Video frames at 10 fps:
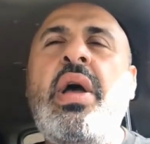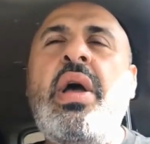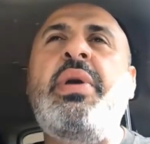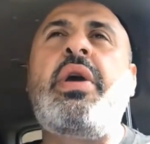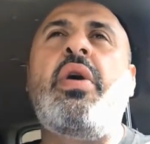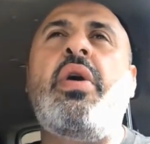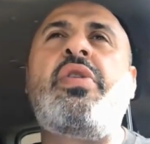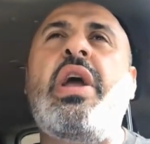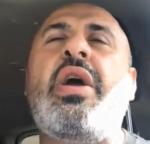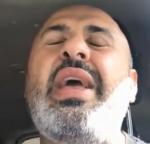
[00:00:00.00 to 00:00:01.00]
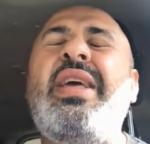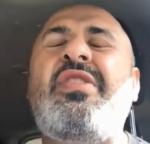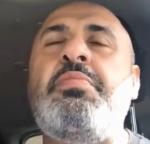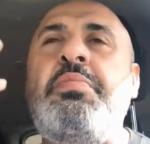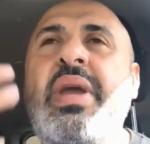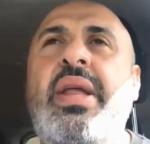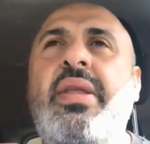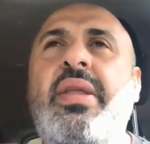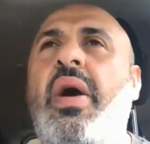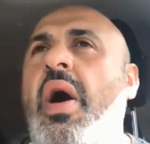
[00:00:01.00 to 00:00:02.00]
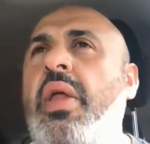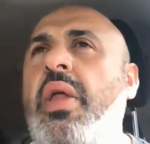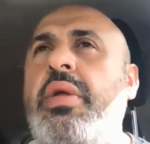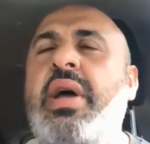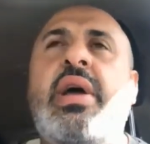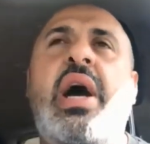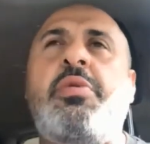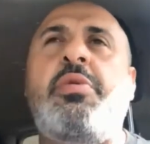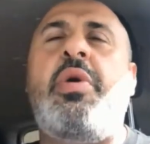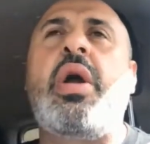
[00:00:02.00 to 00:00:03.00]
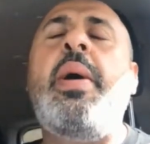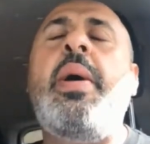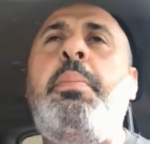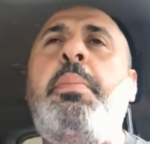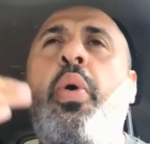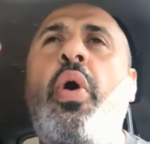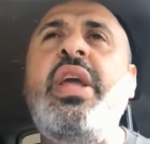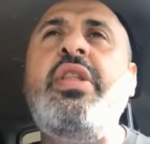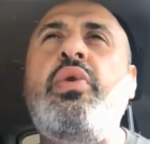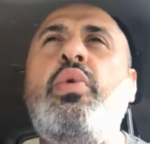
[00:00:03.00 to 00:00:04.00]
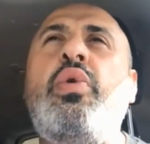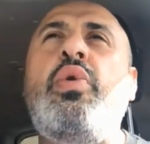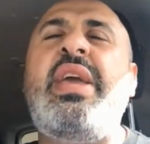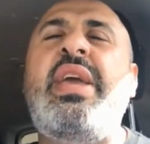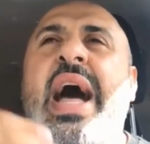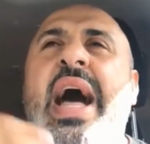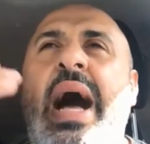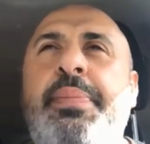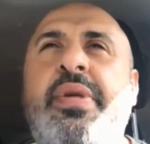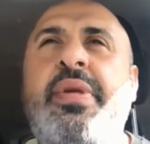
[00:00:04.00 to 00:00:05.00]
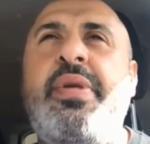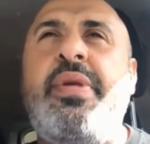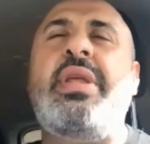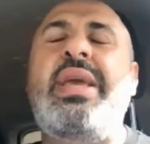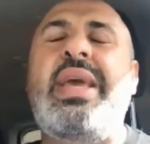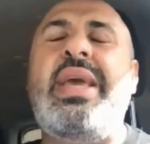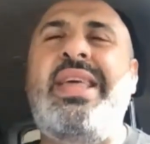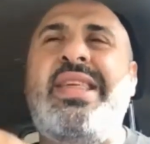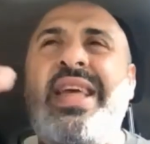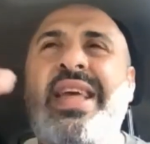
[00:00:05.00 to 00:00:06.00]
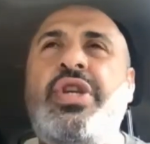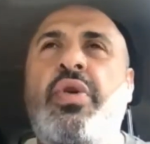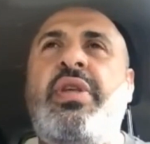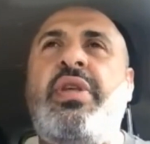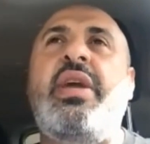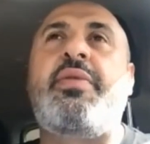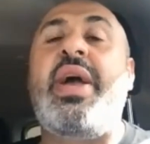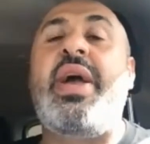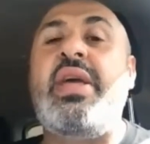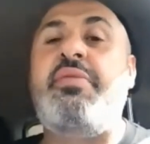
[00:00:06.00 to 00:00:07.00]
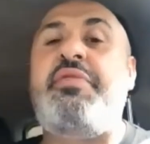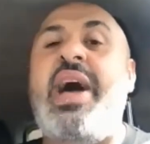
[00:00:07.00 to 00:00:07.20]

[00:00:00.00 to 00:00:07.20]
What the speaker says: because there is meat all throughout the Gospel of Mark pointing to the absolute essential deity of Christ.